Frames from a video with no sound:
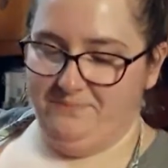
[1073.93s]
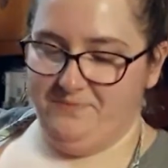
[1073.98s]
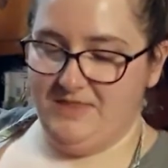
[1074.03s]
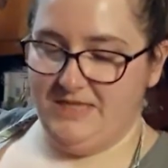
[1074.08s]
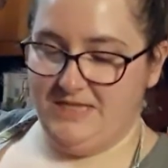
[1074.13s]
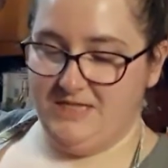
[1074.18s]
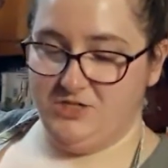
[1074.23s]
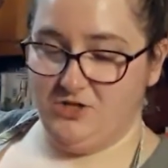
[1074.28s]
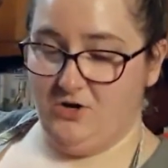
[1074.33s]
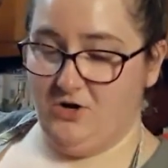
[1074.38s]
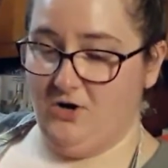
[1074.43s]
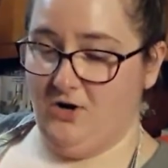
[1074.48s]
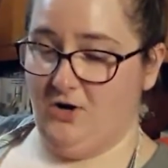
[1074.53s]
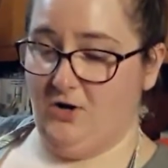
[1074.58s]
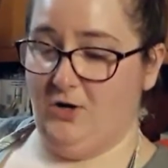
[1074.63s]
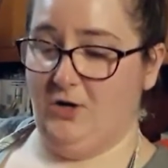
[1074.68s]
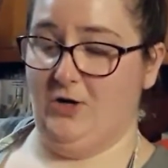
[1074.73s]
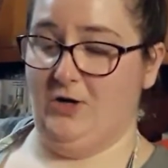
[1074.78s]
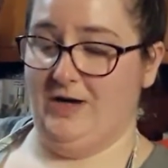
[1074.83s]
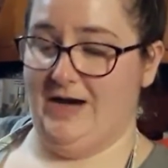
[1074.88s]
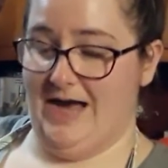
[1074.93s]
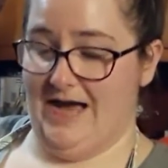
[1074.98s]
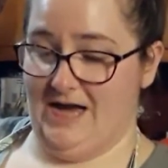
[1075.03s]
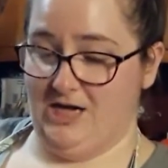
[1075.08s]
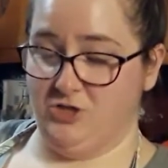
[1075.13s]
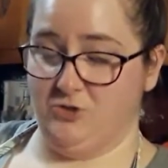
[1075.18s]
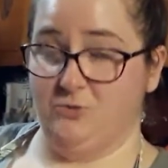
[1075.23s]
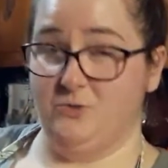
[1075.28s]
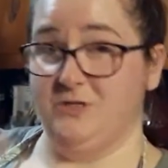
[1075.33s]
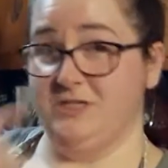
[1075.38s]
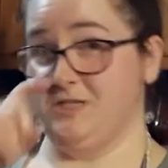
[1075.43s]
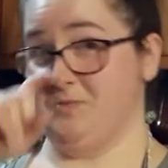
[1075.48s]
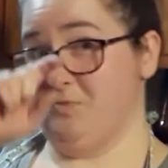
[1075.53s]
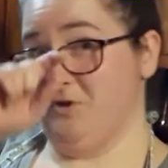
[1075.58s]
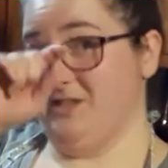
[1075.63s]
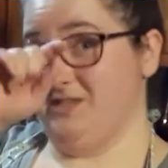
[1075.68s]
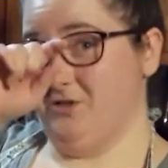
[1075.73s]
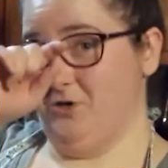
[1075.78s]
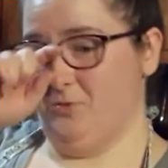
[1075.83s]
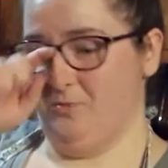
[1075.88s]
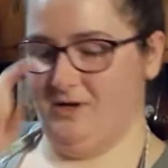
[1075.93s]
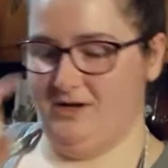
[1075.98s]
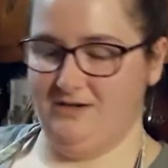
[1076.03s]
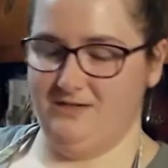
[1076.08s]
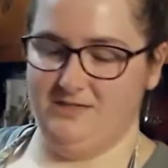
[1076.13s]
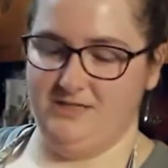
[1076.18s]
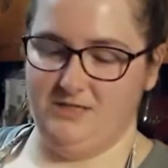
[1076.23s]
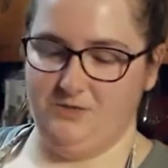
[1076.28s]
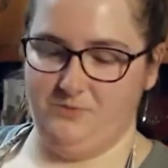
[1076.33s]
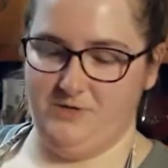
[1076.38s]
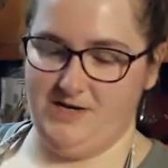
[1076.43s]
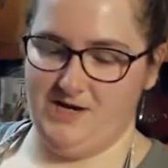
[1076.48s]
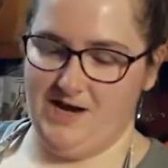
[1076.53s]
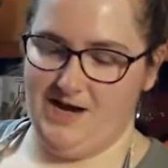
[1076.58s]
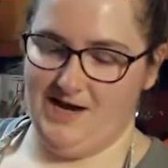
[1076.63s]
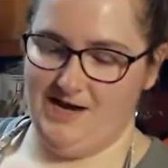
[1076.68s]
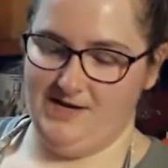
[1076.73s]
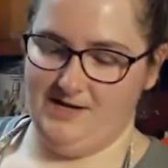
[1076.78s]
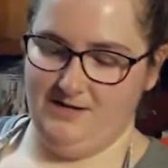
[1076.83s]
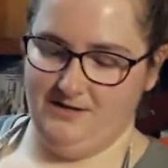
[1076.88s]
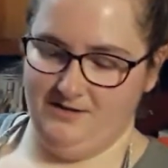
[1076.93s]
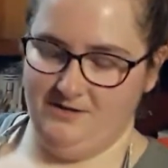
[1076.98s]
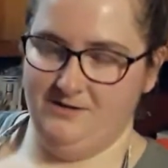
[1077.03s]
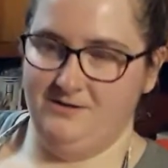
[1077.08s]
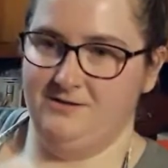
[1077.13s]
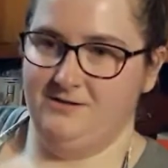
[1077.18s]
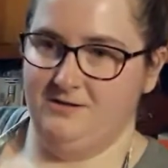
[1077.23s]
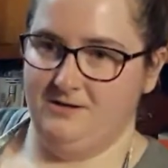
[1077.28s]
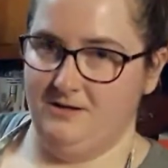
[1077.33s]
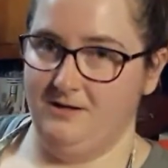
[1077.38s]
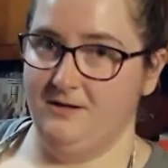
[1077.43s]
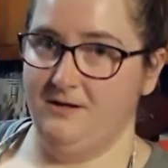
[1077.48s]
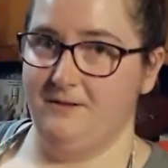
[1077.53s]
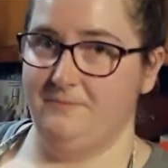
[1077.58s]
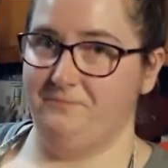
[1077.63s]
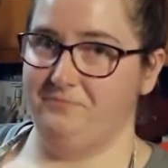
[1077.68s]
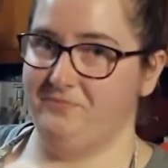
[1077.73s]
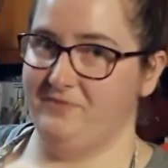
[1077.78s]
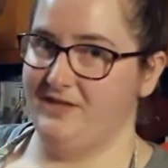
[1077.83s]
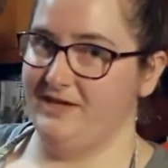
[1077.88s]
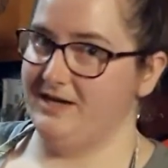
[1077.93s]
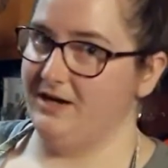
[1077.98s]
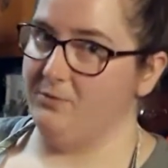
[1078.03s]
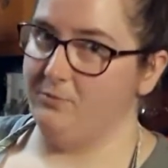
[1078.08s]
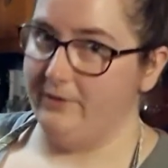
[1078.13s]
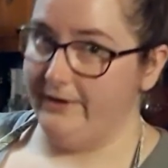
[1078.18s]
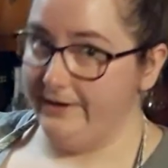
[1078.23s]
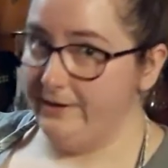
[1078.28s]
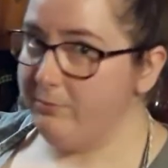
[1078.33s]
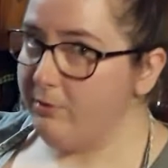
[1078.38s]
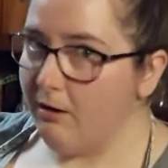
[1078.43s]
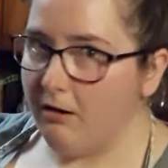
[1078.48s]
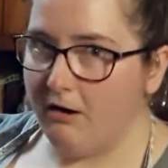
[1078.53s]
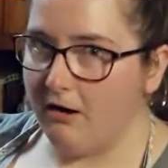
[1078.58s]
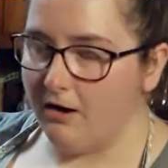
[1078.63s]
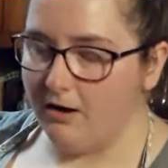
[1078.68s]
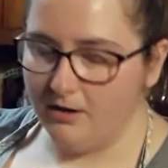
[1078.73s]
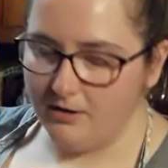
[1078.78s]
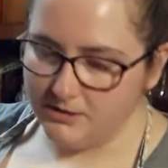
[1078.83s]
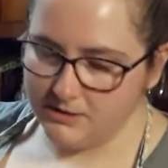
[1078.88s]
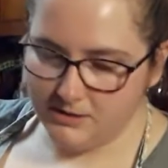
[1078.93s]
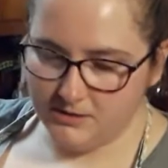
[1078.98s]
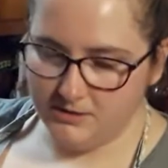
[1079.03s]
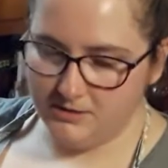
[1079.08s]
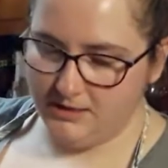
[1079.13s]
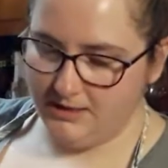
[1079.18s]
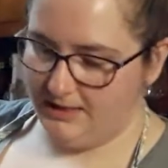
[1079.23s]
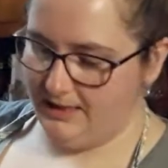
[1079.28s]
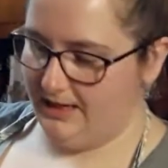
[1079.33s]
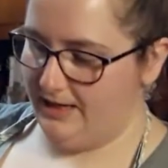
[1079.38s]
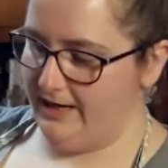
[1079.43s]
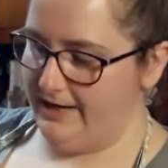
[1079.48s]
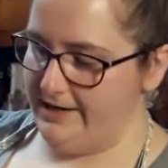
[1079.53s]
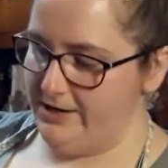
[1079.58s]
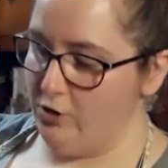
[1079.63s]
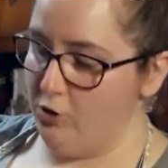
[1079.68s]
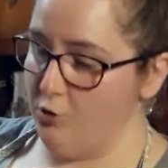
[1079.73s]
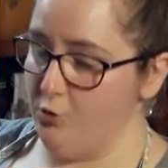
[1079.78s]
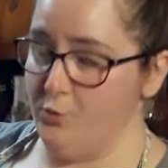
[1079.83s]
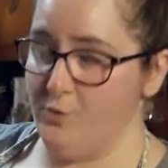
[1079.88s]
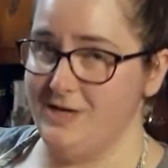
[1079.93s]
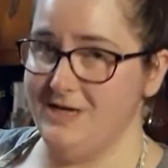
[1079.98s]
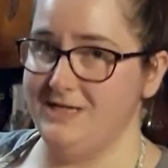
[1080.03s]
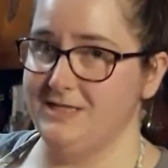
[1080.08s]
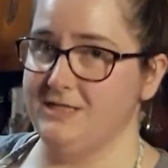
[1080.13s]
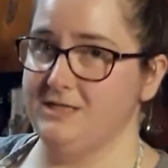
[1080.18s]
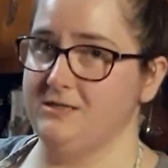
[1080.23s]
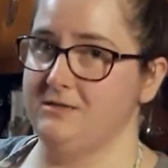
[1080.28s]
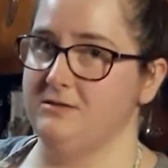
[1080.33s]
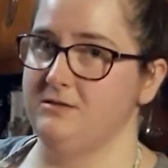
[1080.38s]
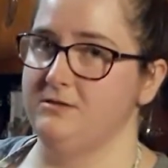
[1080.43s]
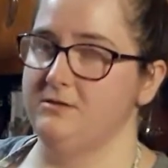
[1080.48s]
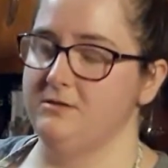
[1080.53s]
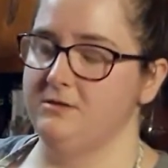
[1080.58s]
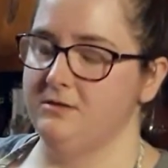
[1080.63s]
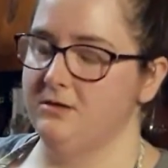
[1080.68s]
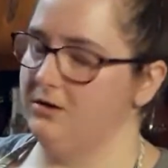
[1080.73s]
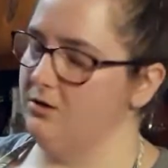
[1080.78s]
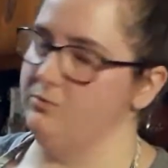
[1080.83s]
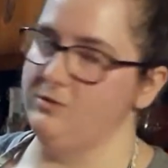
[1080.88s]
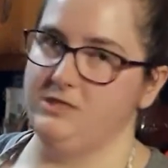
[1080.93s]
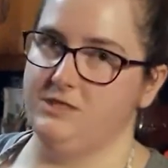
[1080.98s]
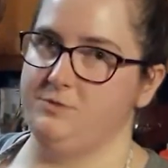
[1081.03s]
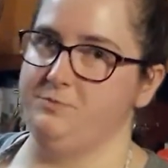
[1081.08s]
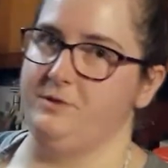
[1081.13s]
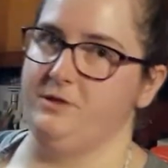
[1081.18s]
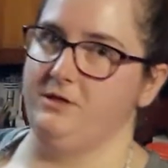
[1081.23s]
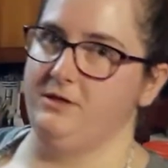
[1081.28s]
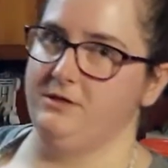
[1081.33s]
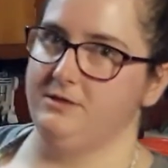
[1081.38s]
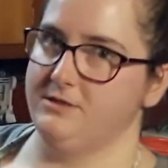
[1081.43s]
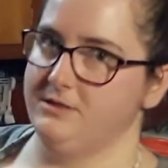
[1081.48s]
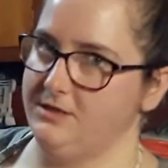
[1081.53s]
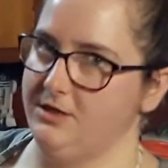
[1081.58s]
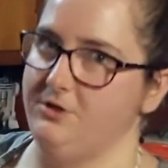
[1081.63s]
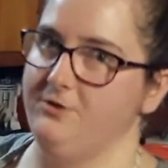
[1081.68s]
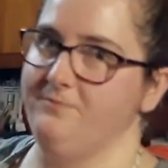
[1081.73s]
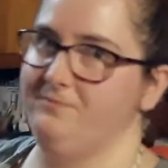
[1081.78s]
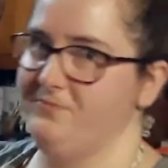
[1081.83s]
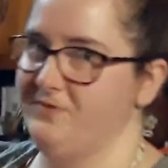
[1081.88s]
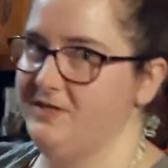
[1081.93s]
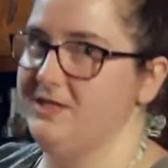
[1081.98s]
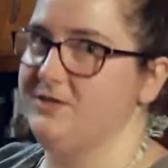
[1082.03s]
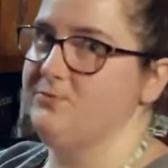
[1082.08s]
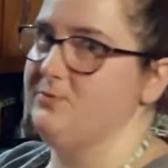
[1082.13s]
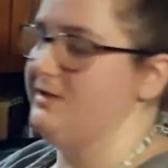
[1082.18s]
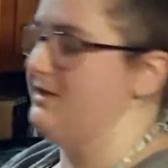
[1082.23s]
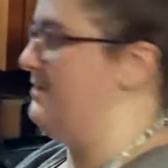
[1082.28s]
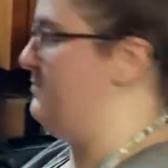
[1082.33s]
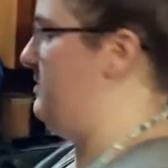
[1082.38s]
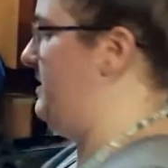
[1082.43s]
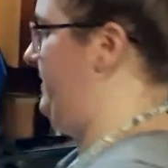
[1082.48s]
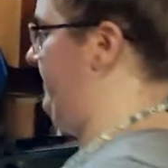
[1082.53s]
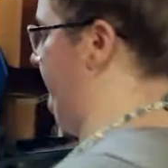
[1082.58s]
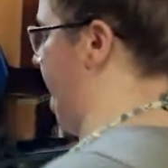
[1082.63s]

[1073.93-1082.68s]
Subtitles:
These are our actual espresso mugs that we got. They come right apart. I always fill it. So this one's me.